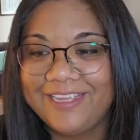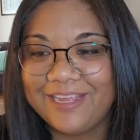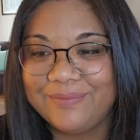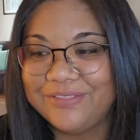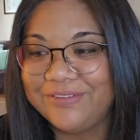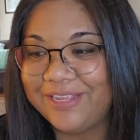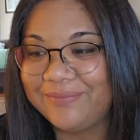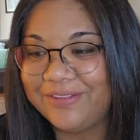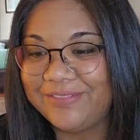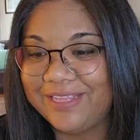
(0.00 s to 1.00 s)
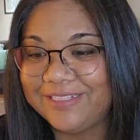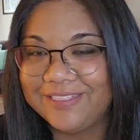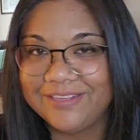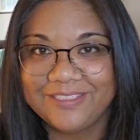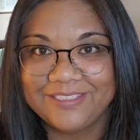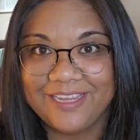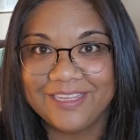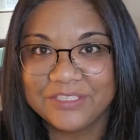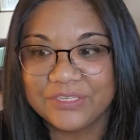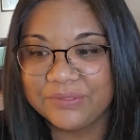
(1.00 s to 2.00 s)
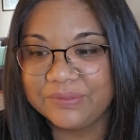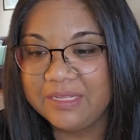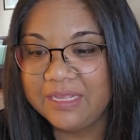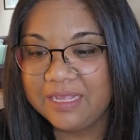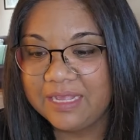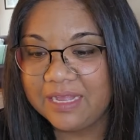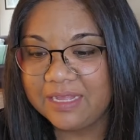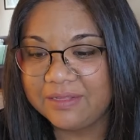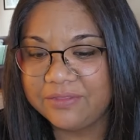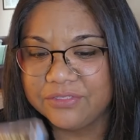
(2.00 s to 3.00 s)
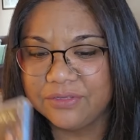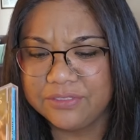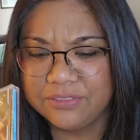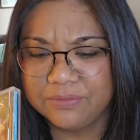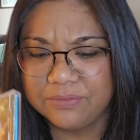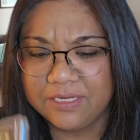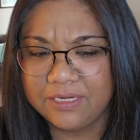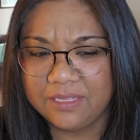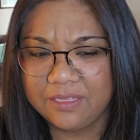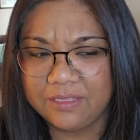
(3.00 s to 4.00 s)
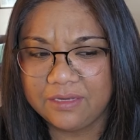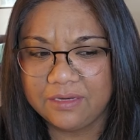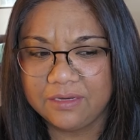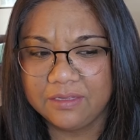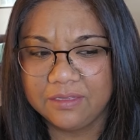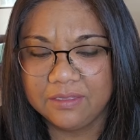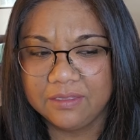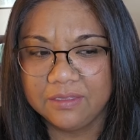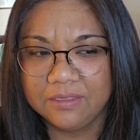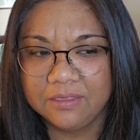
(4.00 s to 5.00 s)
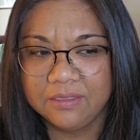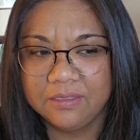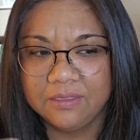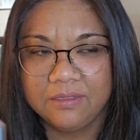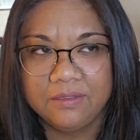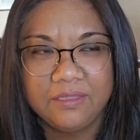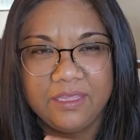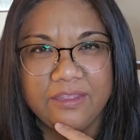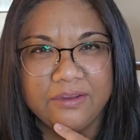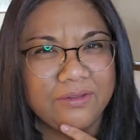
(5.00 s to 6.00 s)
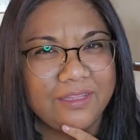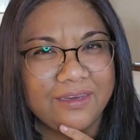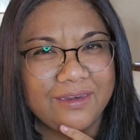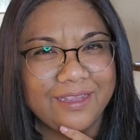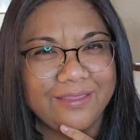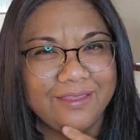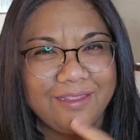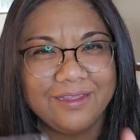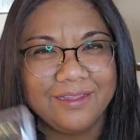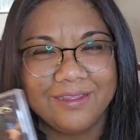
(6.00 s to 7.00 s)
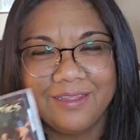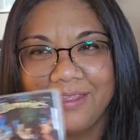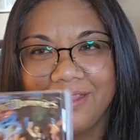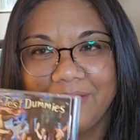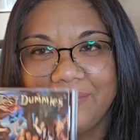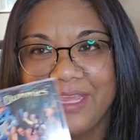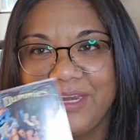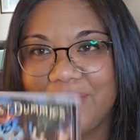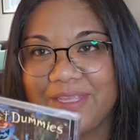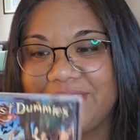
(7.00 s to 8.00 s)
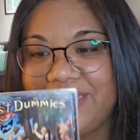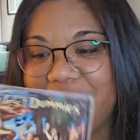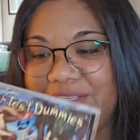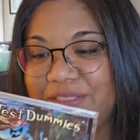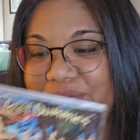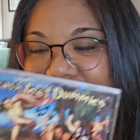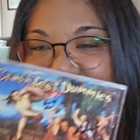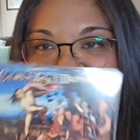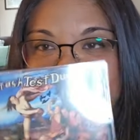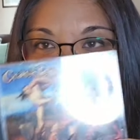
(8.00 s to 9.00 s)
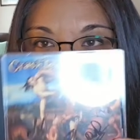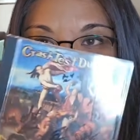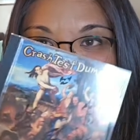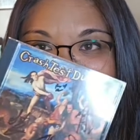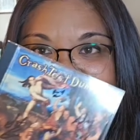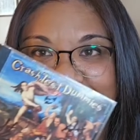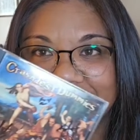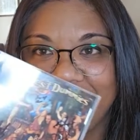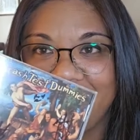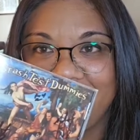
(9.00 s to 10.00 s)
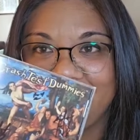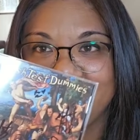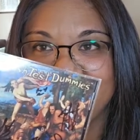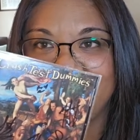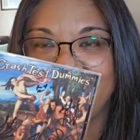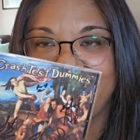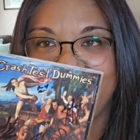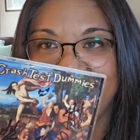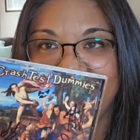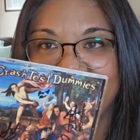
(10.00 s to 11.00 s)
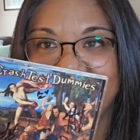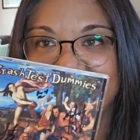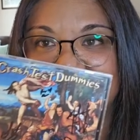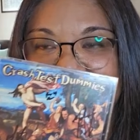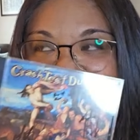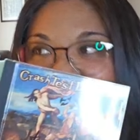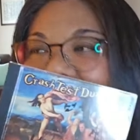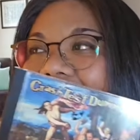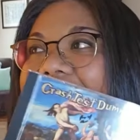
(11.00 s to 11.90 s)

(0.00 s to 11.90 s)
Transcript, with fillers: in Amsterdam on that date. So uh, there's also one in Heerlen, I think. But anyways, yeah, this is one of my favorite bands and I just